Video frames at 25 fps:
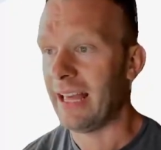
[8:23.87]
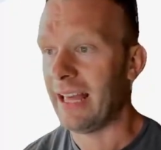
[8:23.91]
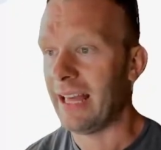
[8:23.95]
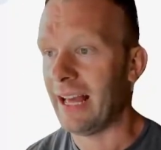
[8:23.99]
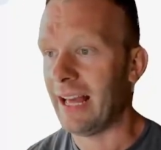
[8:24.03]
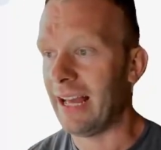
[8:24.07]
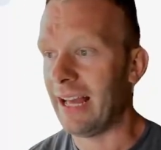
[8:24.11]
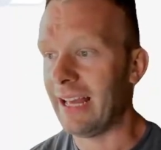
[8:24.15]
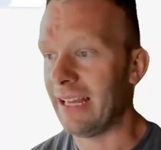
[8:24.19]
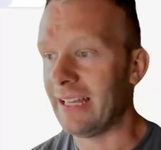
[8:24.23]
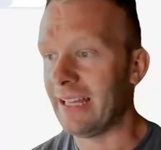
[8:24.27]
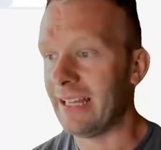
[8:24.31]

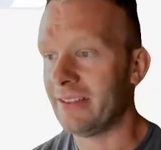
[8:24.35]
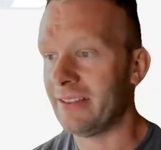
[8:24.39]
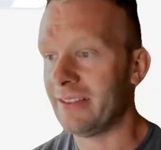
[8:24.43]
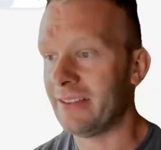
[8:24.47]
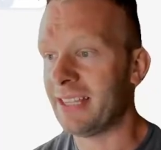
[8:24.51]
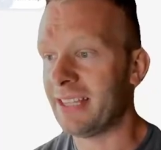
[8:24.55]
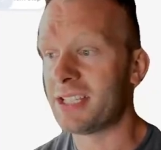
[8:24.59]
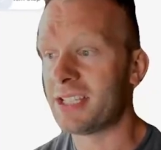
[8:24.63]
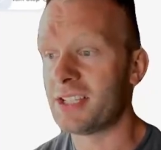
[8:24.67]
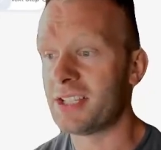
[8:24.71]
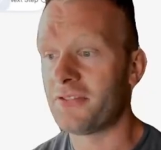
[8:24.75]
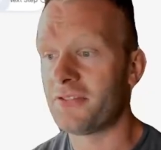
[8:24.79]
this is for
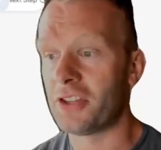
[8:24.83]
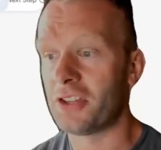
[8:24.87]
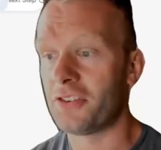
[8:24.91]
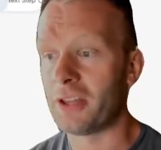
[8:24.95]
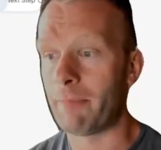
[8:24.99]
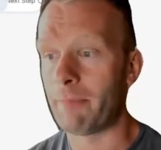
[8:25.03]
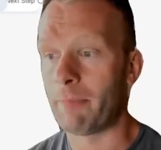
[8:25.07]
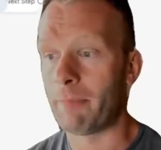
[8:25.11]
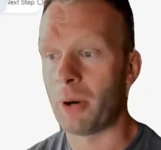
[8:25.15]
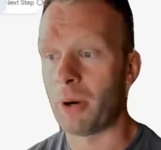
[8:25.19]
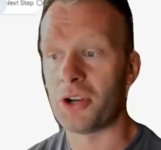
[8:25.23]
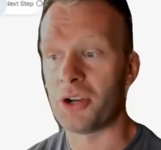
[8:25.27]
the person
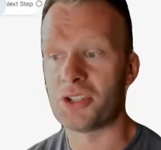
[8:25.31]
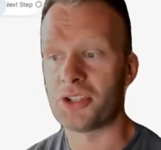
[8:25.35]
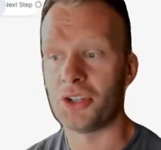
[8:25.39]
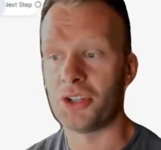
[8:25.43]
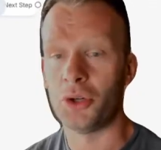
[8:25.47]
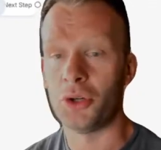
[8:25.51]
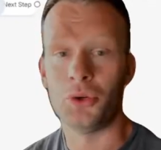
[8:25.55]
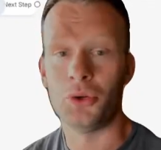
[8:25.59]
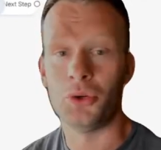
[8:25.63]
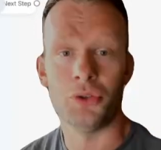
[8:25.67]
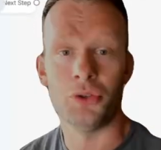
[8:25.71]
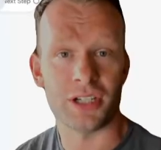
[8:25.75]
who's just
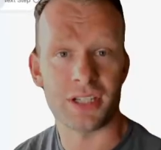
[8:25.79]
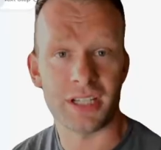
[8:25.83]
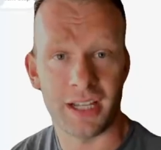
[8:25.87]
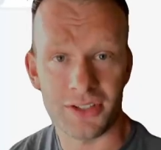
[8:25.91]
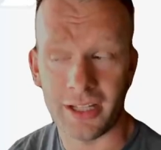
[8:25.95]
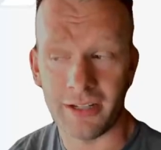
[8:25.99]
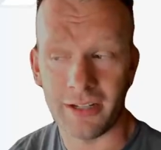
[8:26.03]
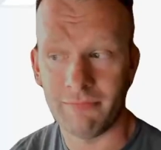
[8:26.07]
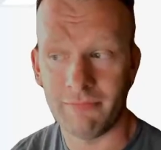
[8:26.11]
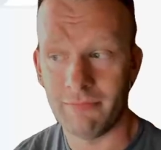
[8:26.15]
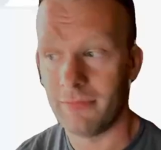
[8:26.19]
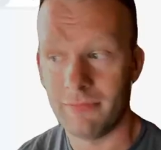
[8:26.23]
getting started.